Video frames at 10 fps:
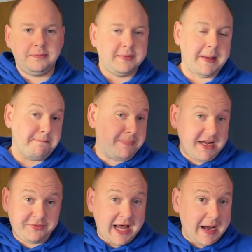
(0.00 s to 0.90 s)
It
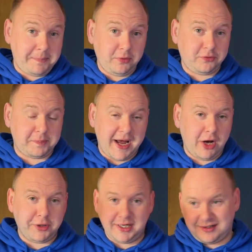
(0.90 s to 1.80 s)
beats Apple's
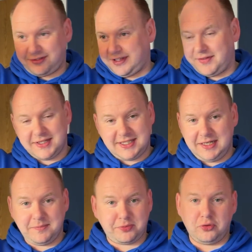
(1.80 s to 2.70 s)
Bionic
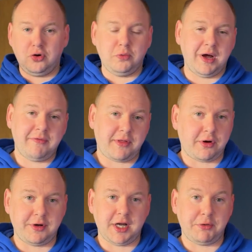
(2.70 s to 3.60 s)
17 Pro, whatever they're
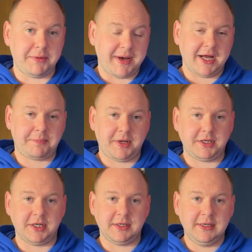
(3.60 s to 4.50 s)
on now in my
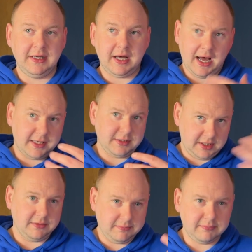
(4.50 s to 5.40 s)
opinion, and
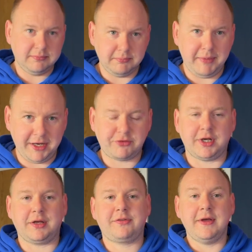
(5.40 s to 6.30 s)
in
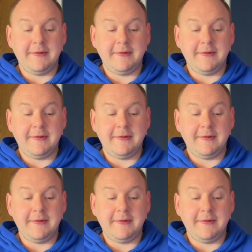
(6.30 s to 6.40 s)
metrics.